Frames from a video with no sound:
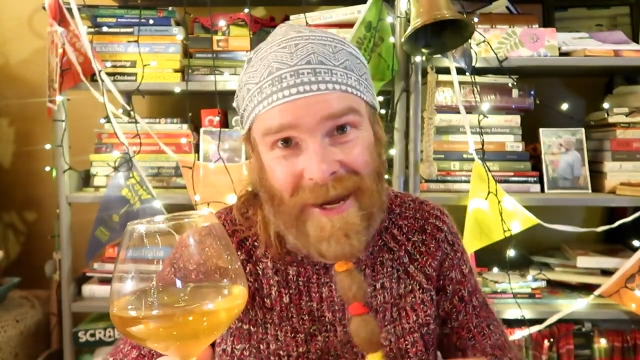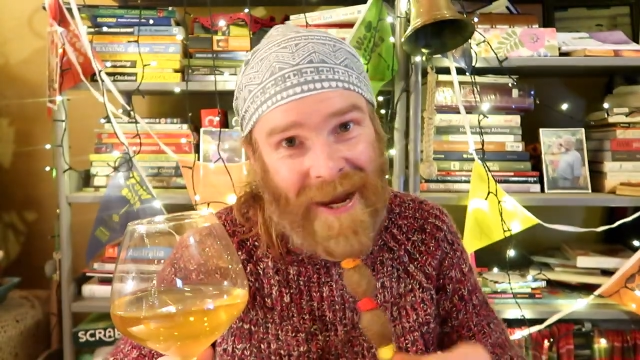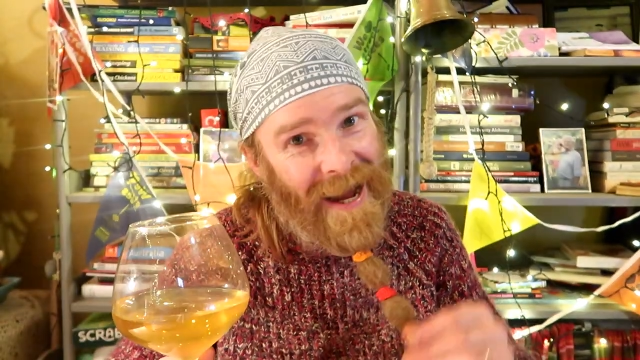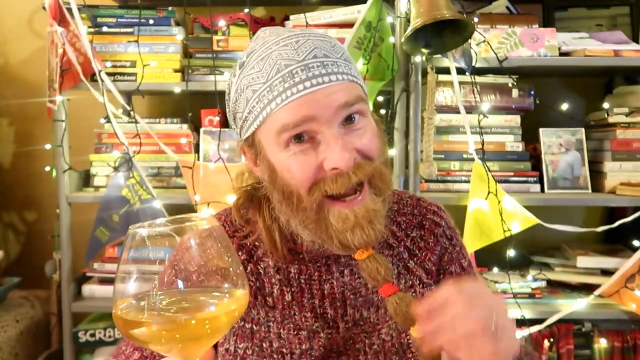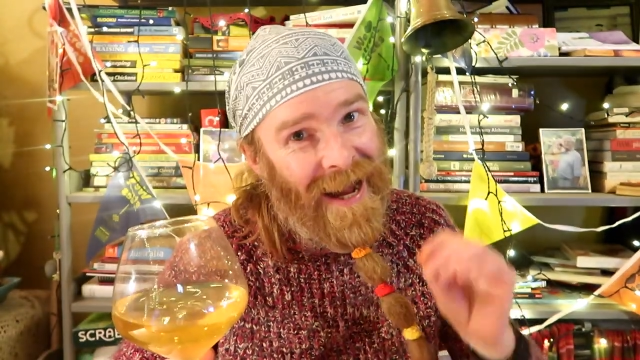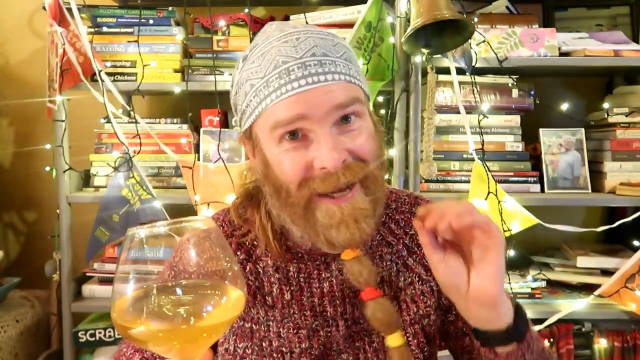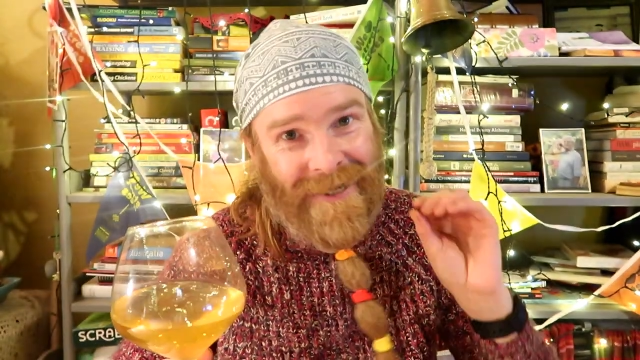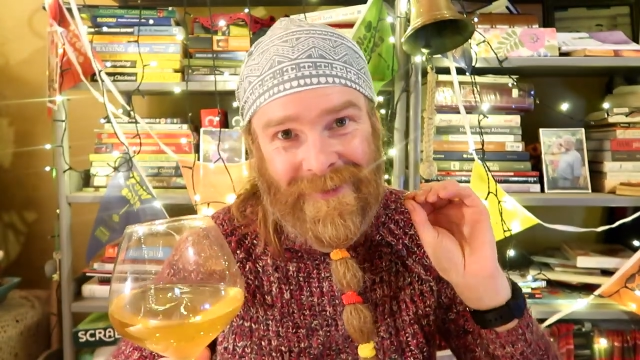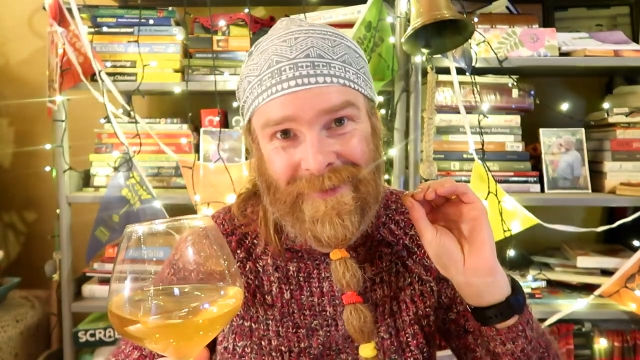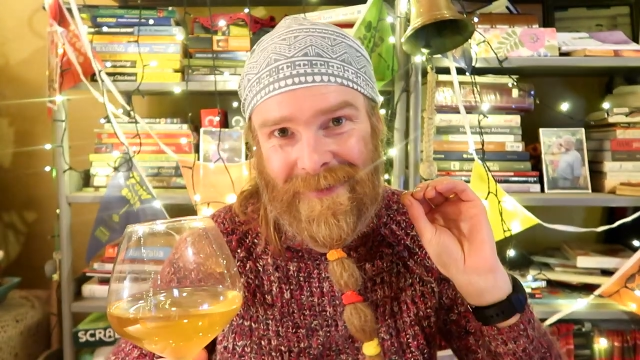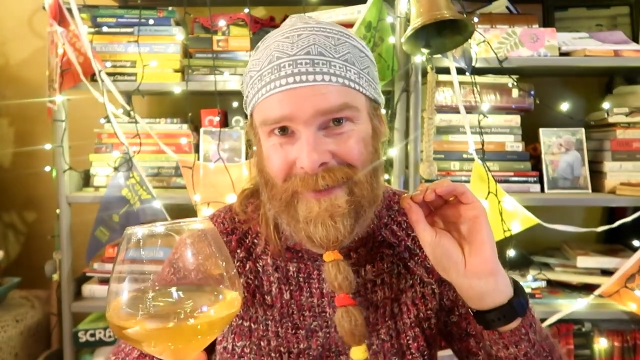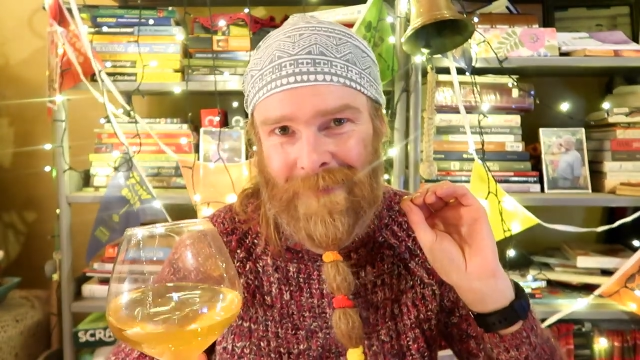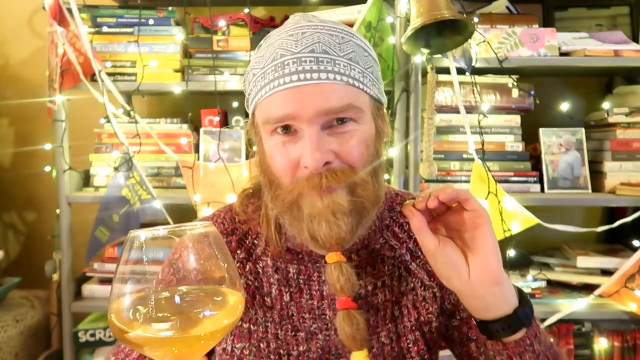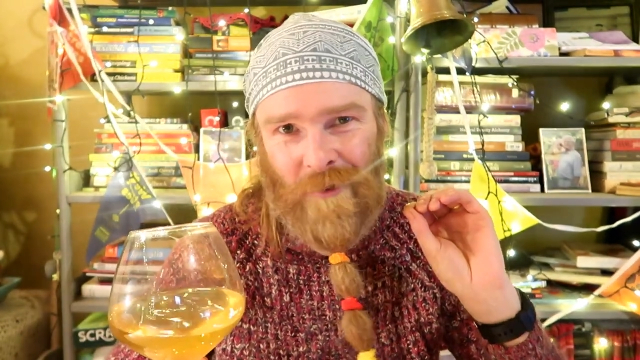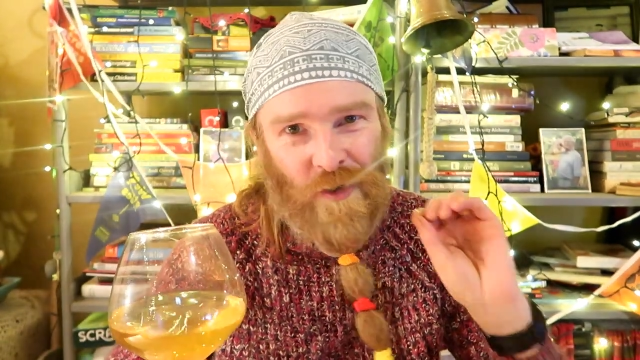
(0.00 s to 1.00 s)
and
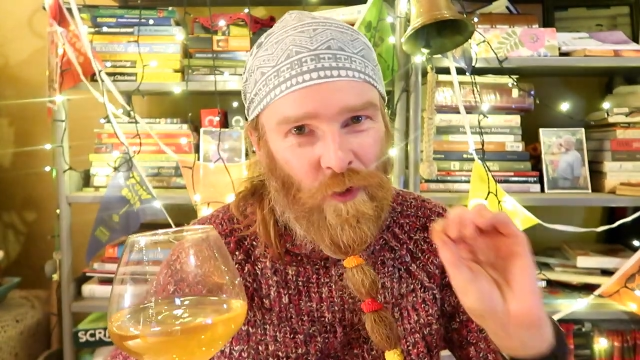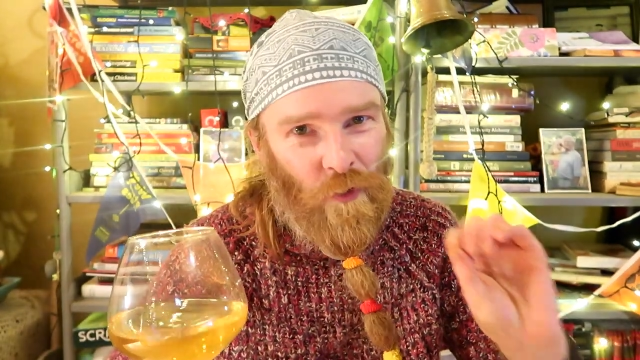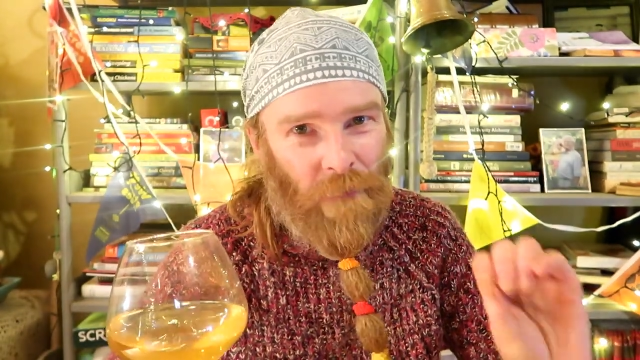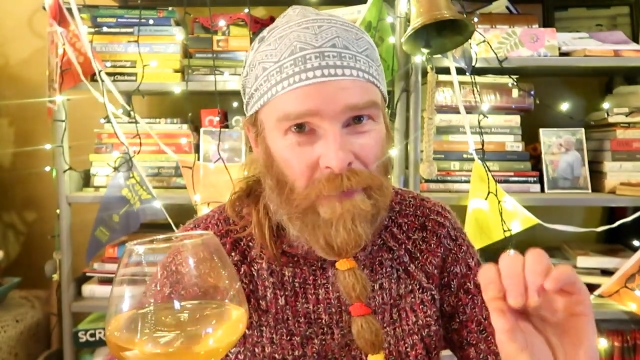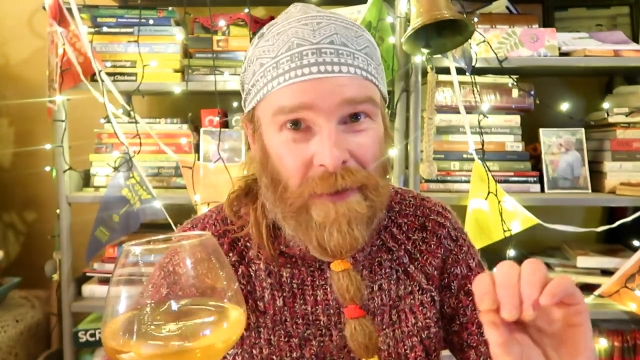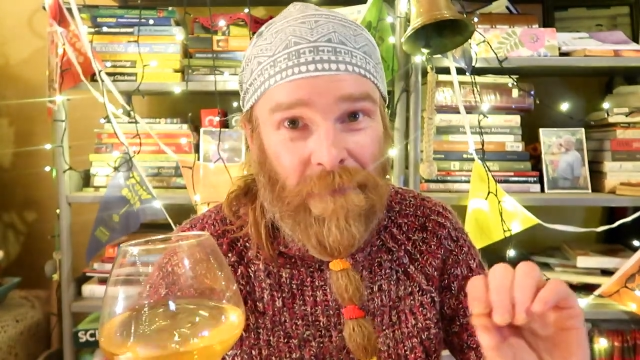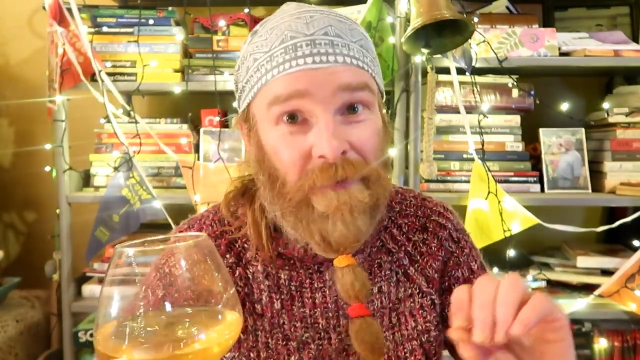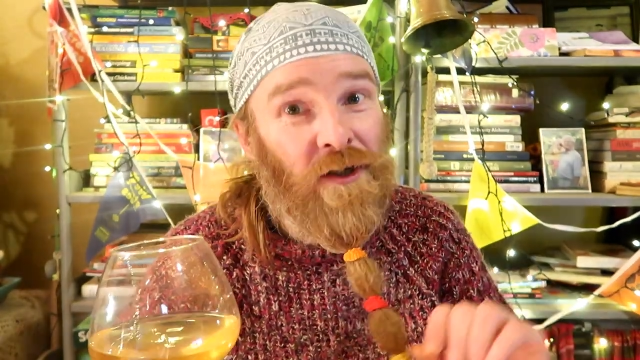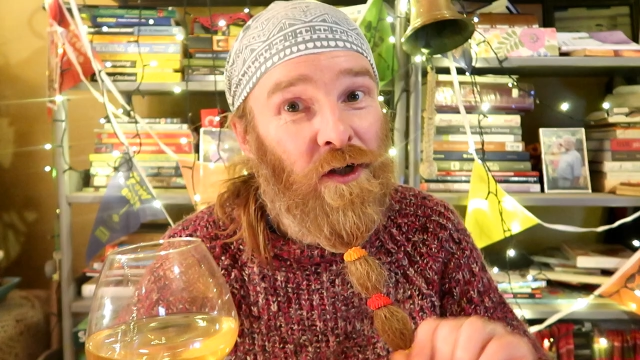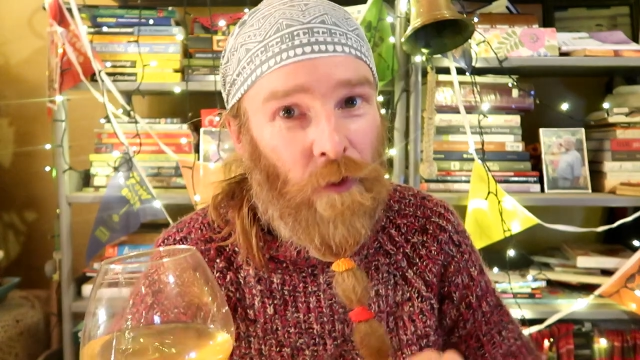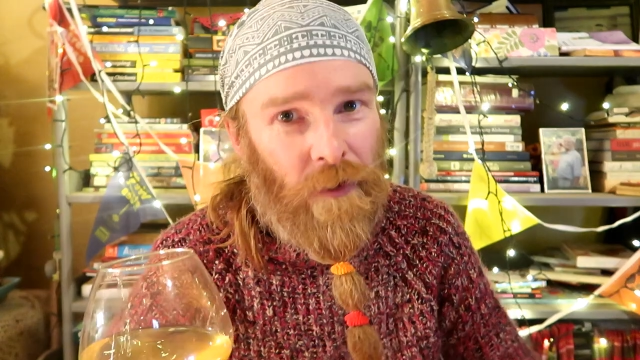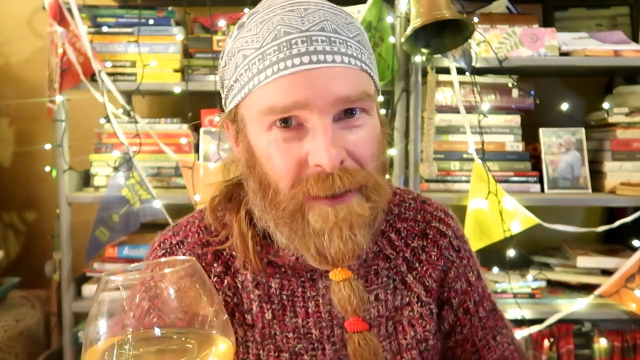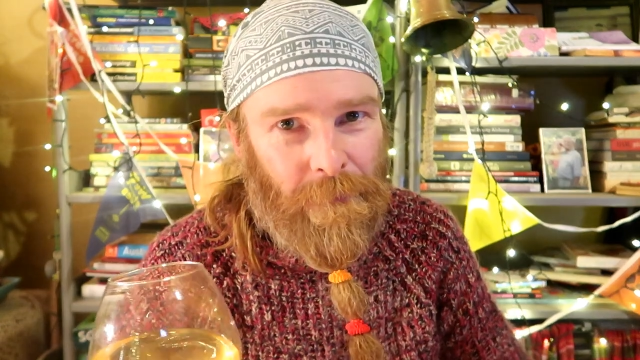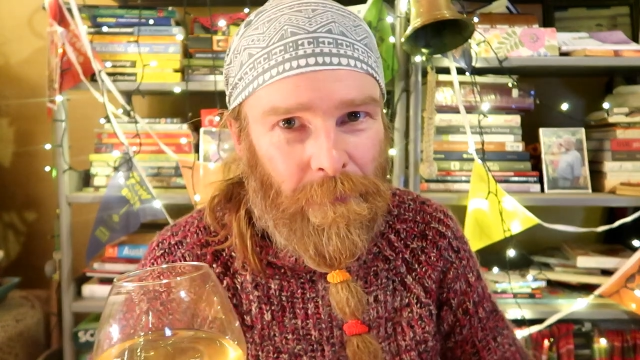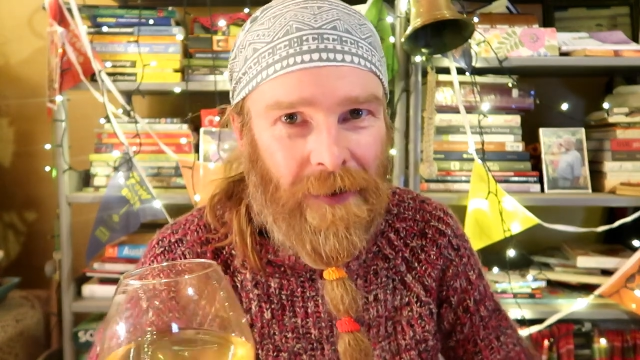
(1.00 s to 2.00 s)
I'm sure they've
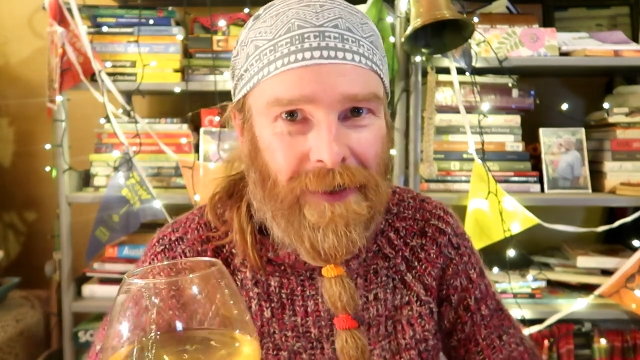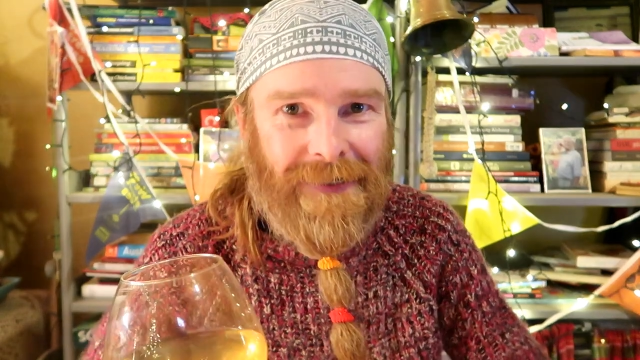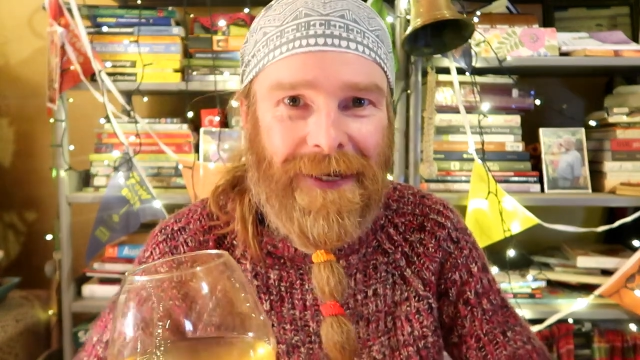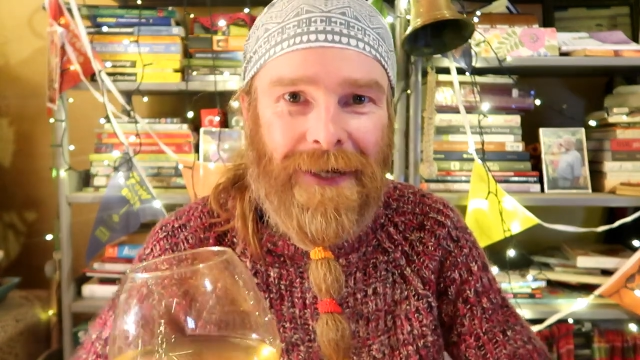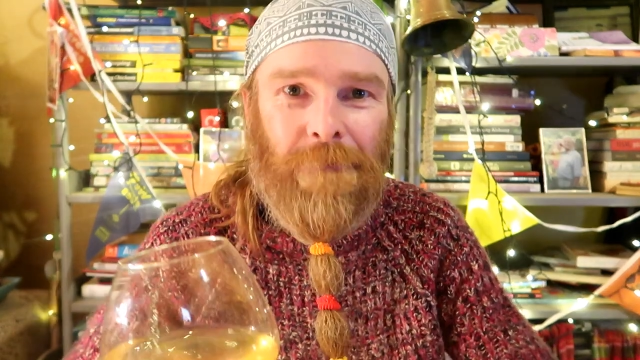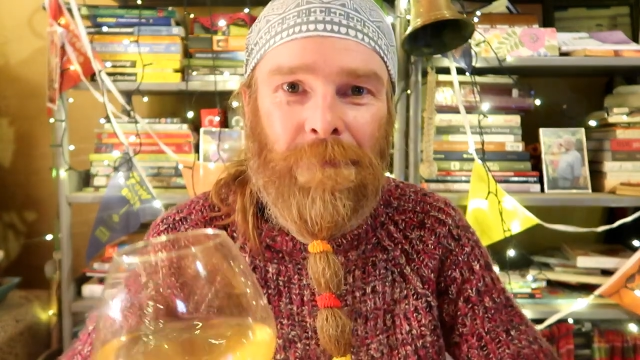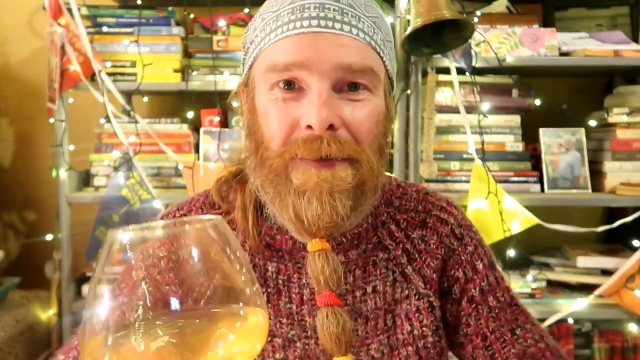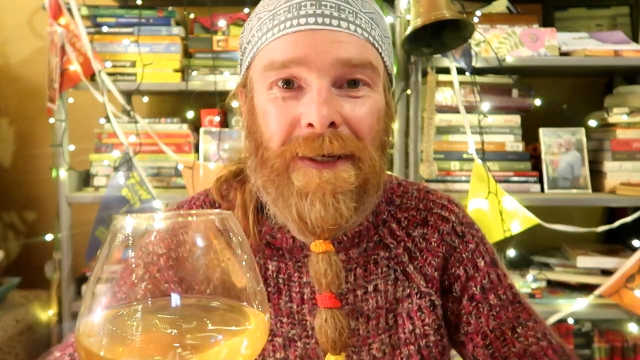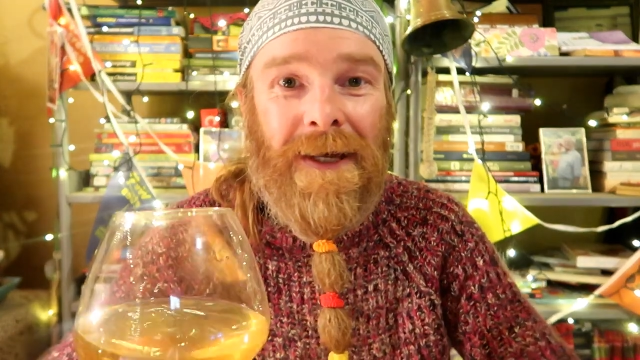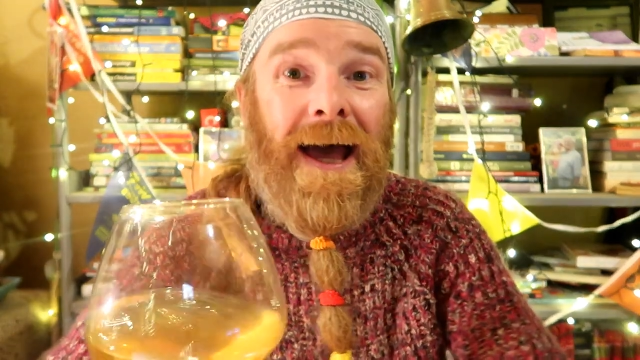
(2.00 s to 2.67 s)
enjoyed it by now.